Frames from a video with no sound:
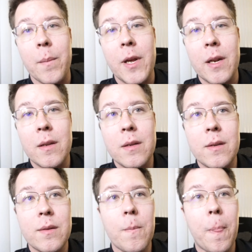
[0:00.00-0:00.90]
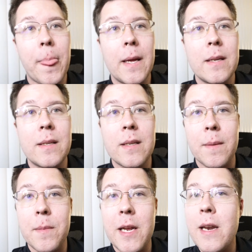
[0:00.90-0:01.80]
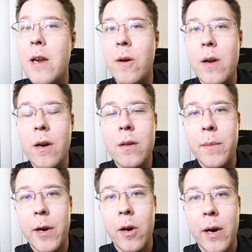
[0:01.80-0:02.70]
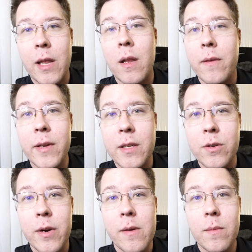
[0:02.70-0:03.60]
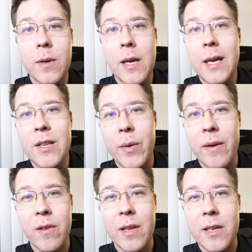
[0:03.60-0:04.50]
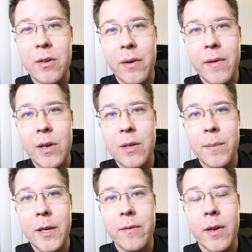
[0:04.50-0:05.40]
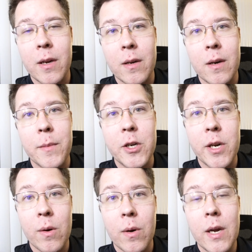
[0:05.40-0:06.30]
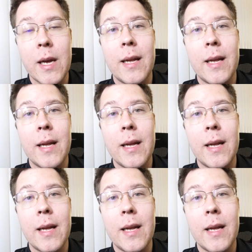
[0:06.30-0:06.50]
It's something near and dear to my heart. I love history, so I have all the history videos on my channel.